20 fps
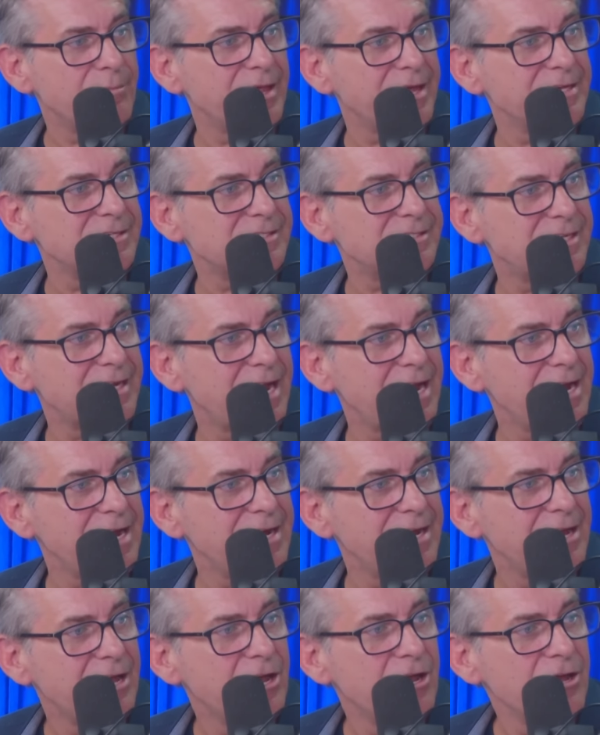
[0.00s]
They
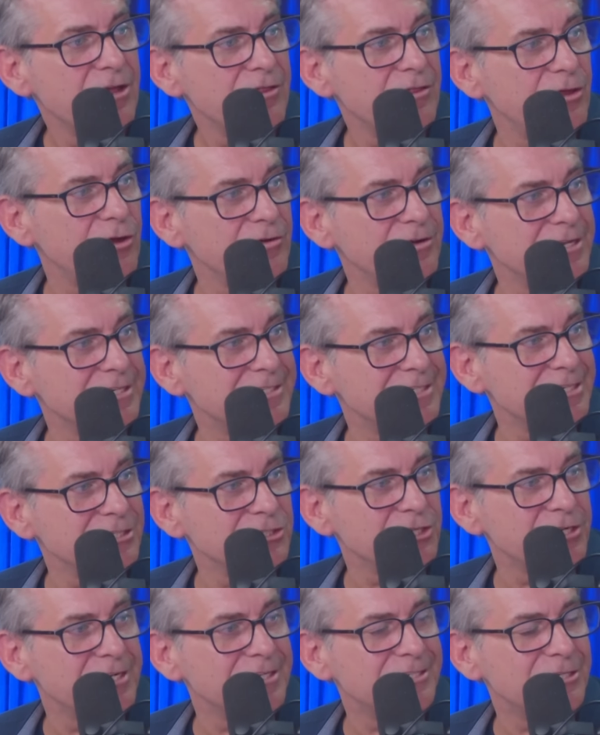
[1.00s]
stayed their
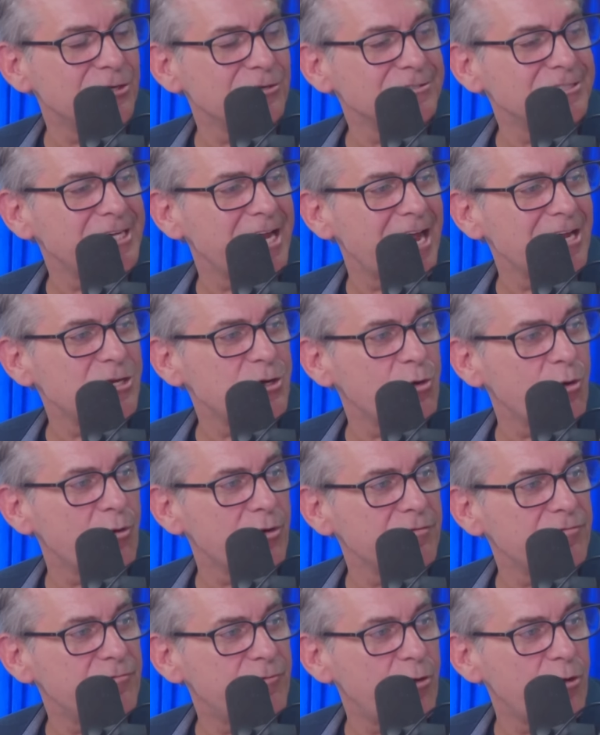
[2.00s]
decision until
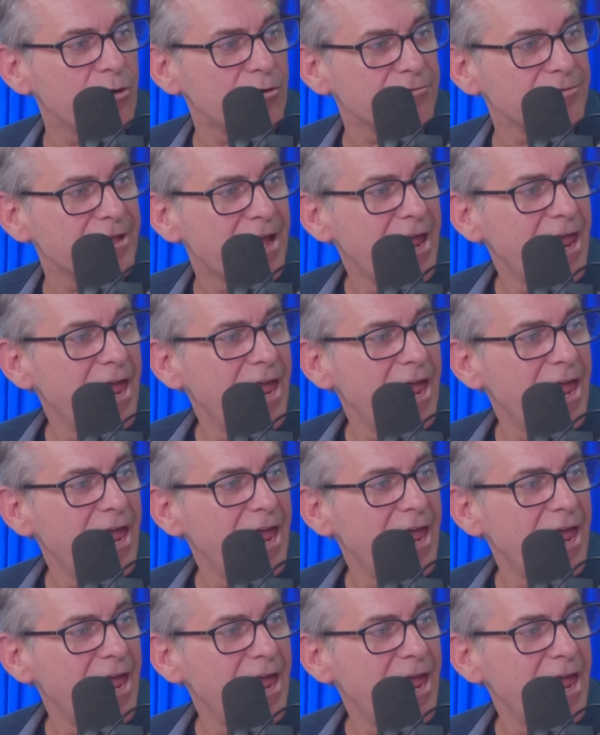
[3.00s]
January 4th.